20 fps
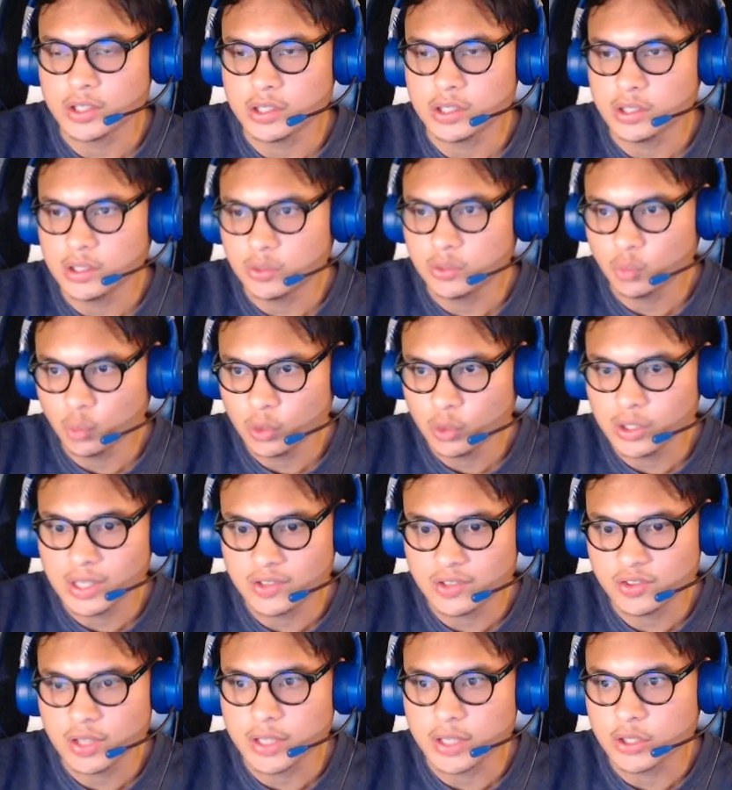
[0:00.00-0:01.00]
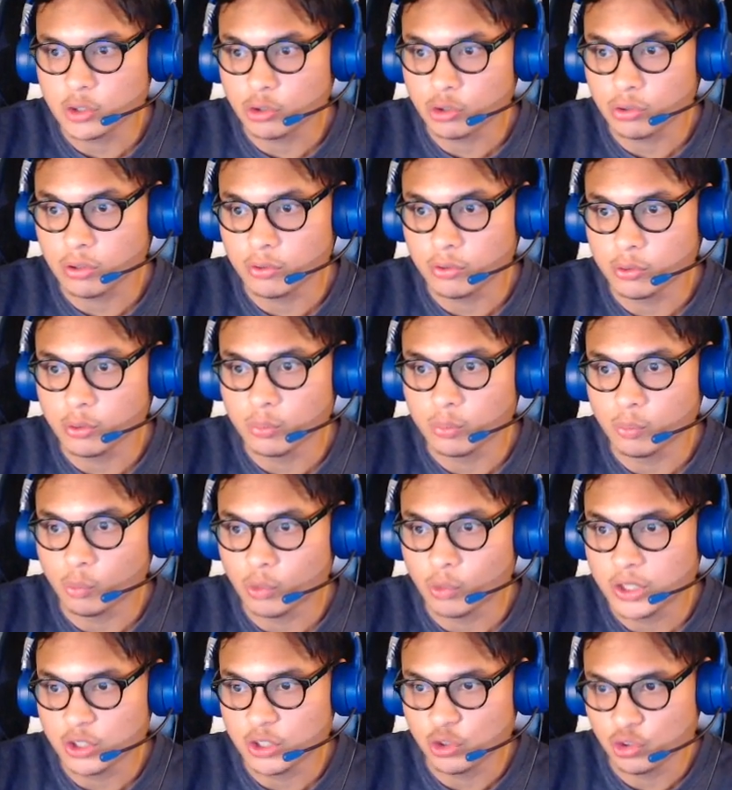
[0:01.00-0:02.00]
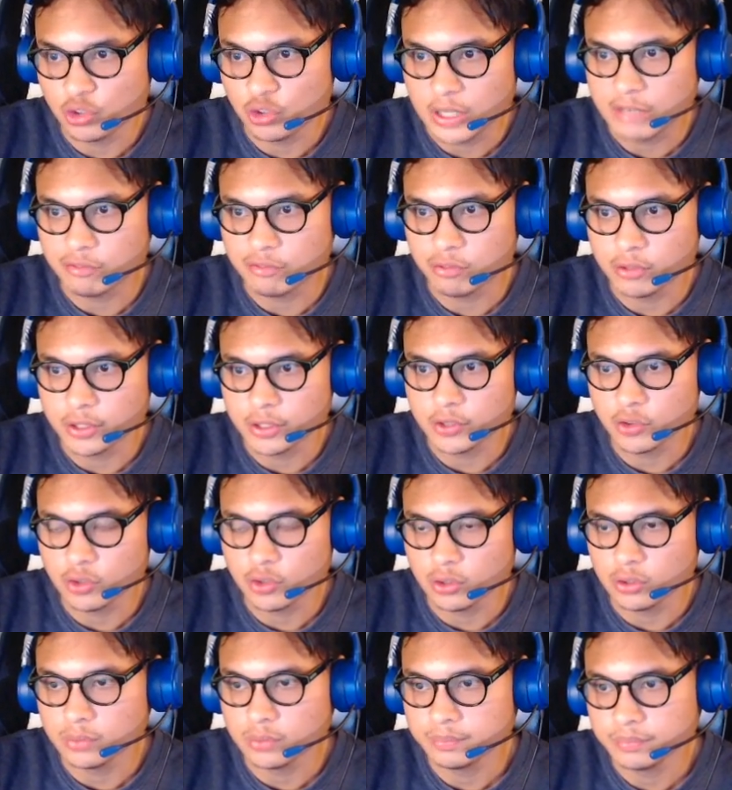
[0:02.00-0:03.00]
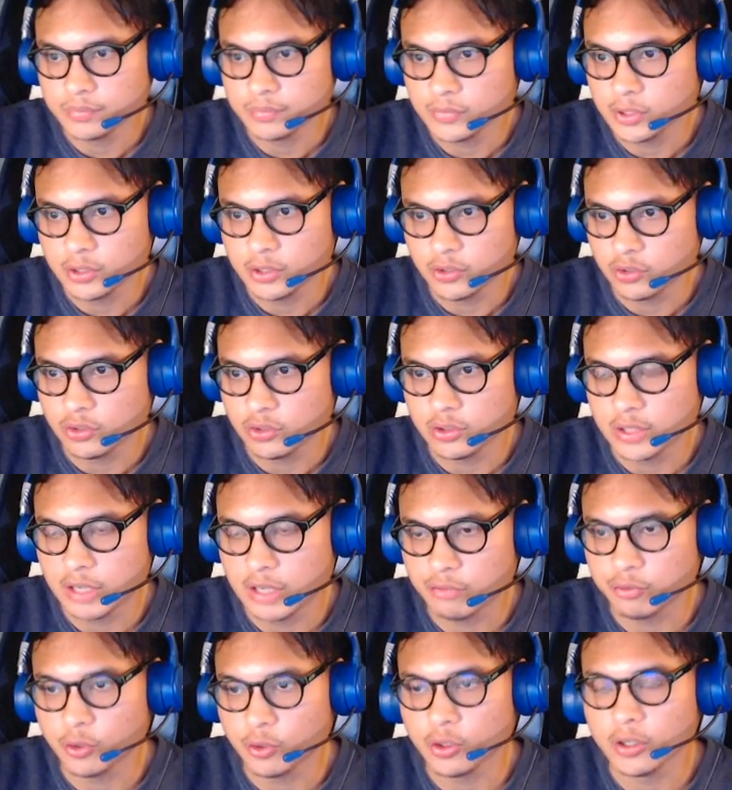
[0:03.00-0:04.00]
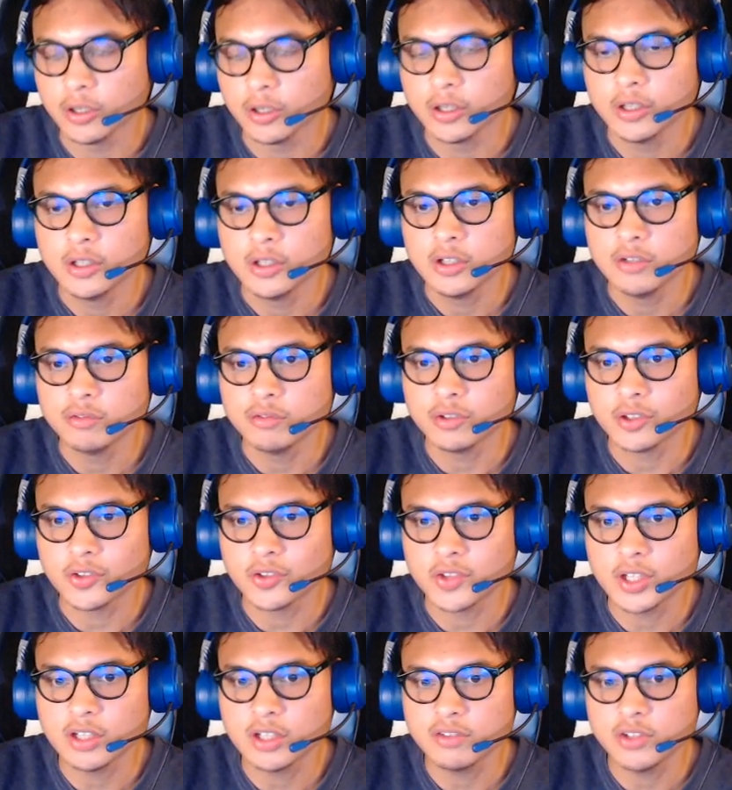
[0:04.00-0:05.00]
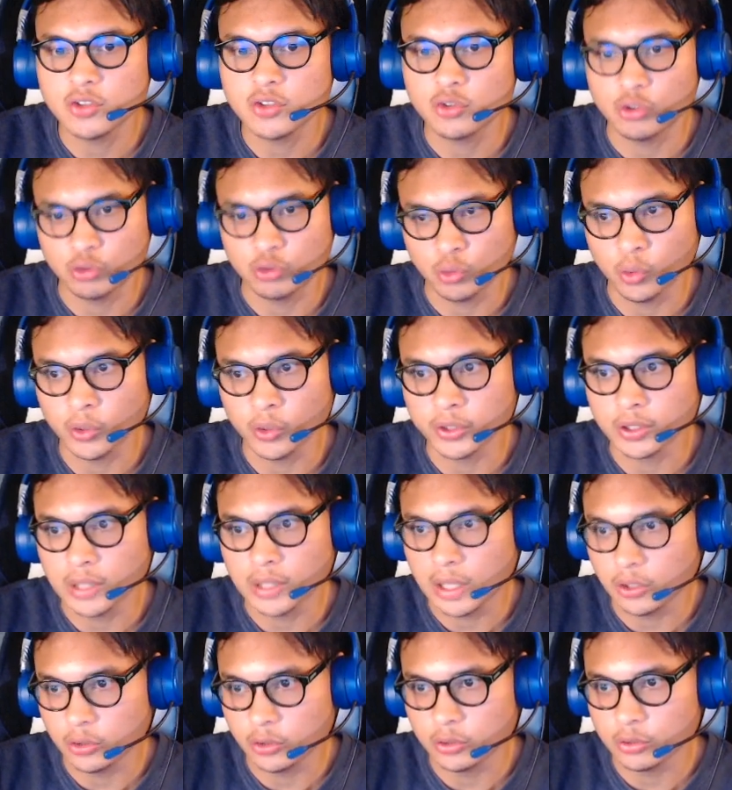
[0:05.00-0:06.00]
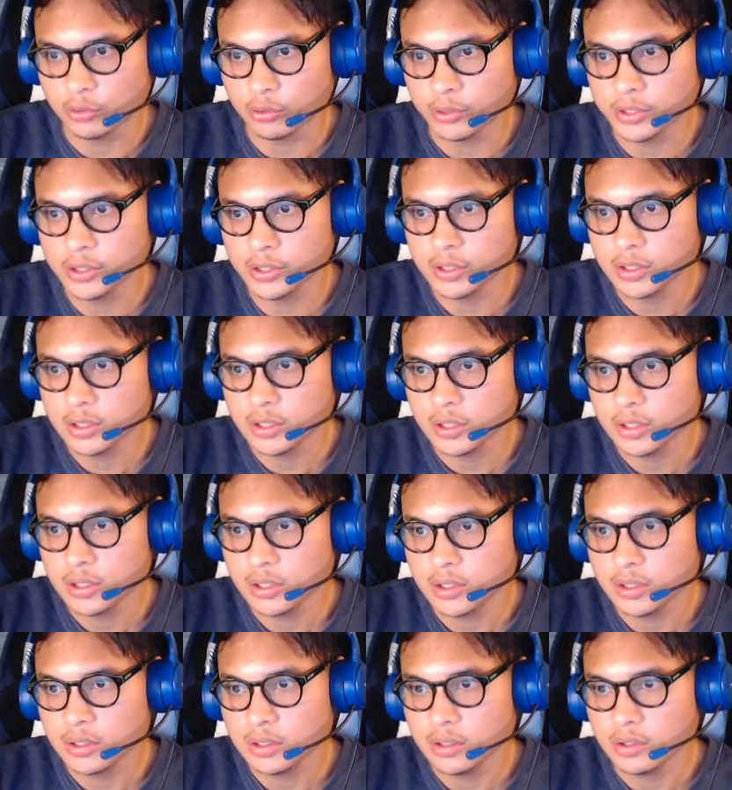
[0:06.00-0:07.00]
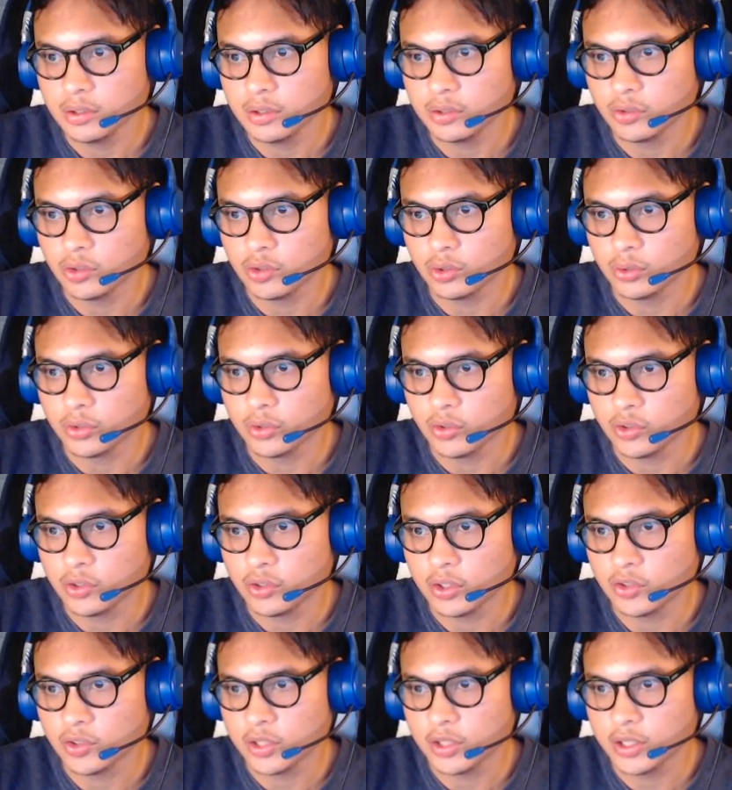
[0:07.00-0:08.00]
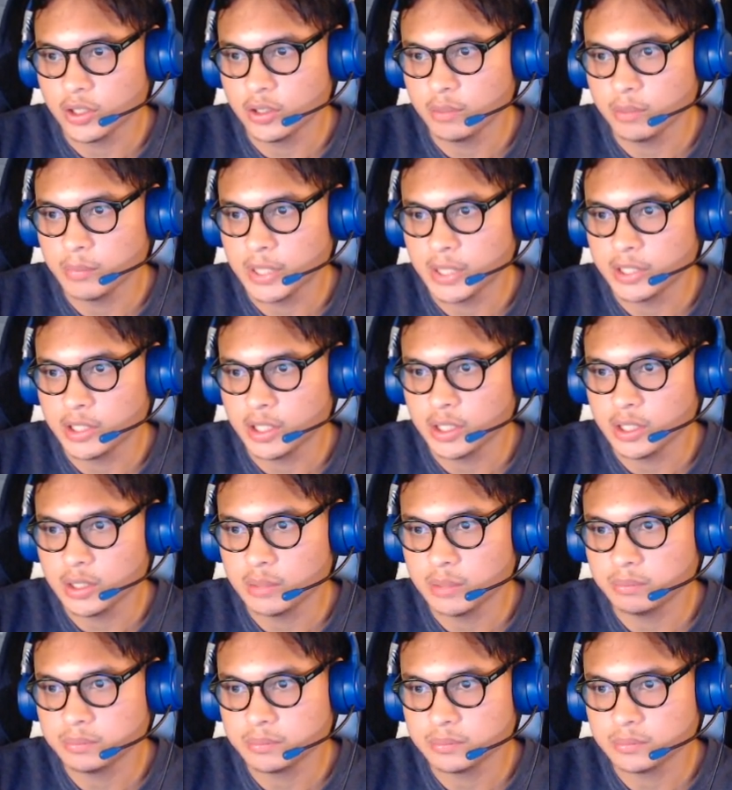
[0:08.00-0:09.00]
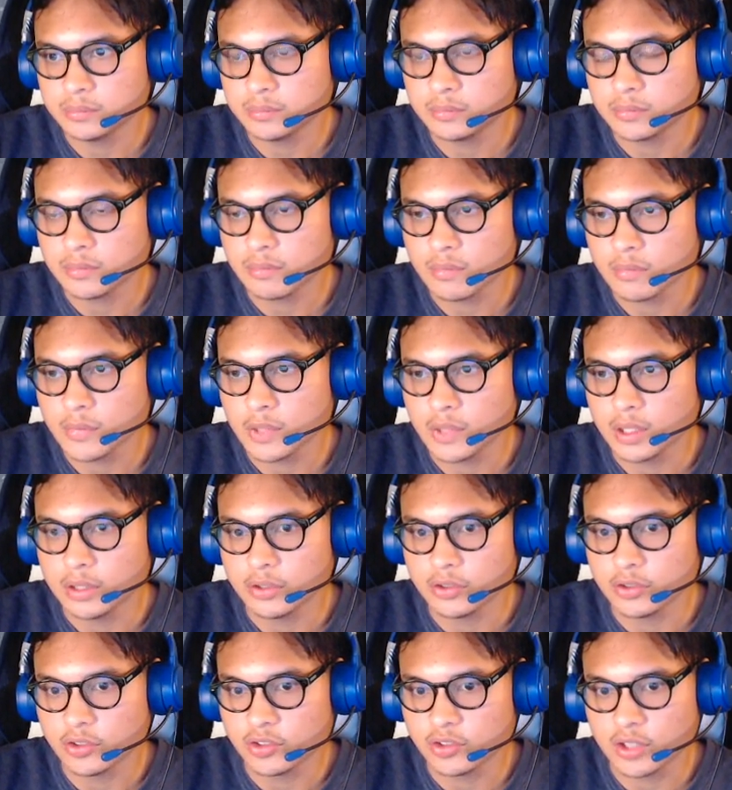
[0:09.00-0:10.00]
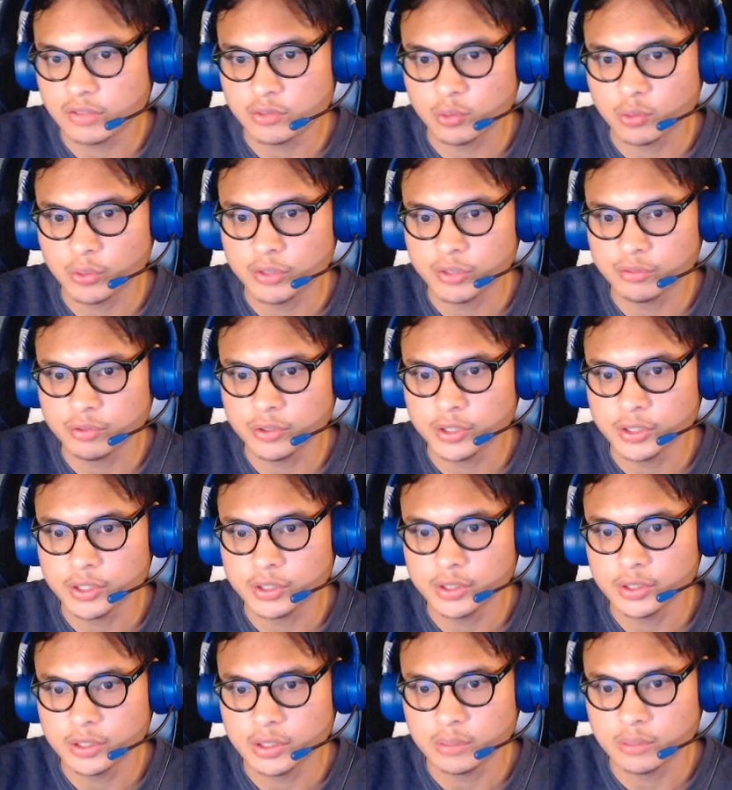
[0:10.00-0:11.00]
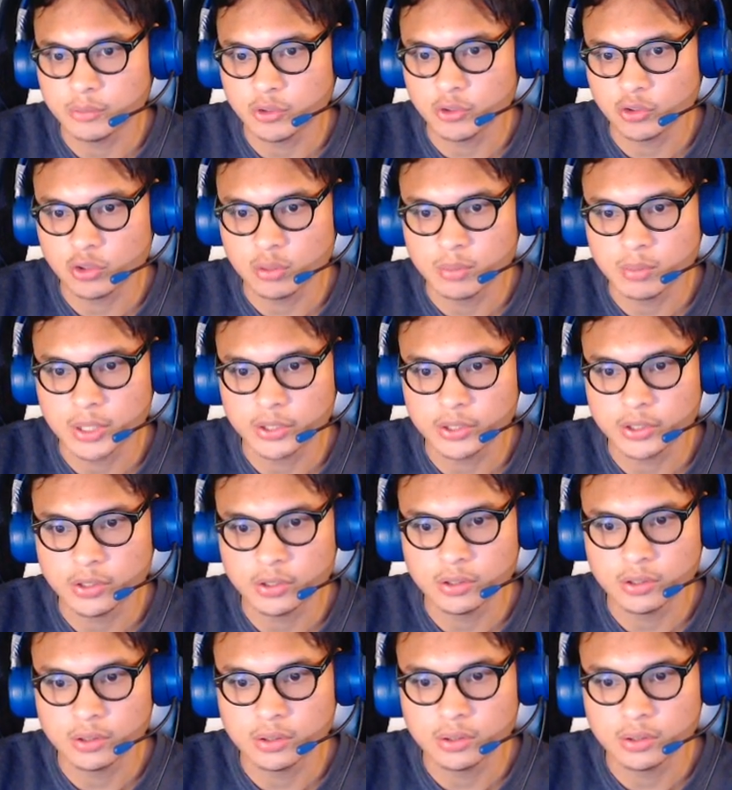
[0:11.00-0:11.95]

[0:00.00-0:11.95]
it will assign you to a room when you sign for it. So now for the sake of this tutorial, I'll do it. So it says there my name, and you just have to wait for it. And let me just go back here.